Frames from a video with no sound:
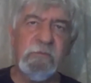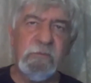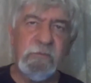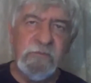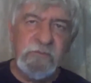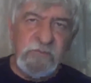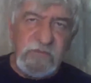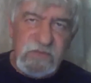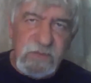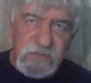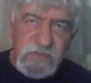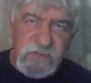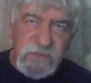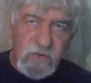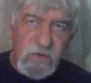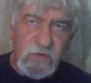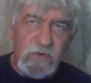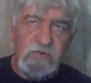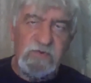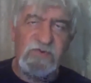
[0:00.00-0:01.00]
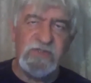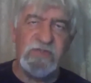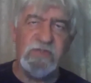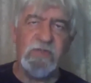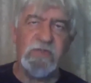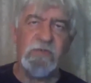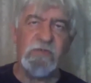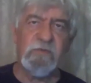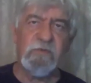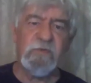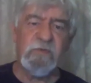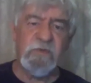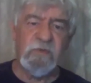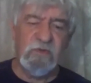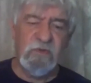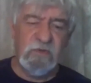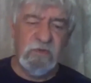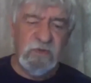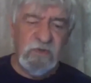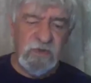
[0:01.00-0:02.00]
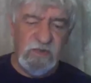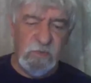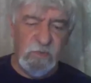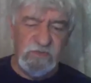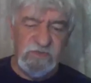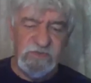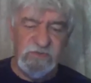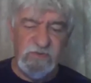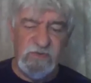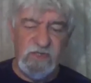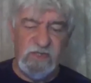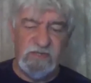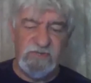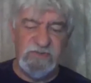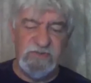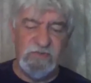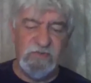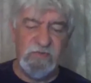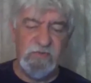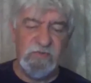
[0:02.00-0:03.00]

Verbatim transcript: He just wants to hold you. And he wants to guide you.